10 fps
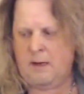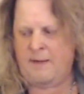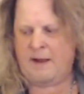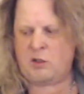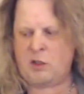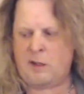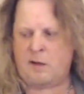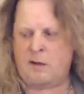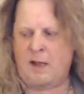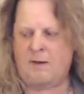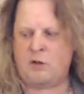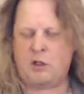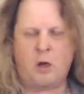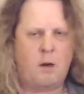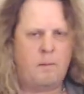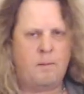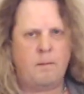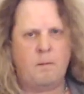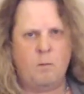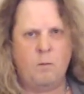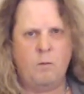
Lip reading: And that's just F sharp to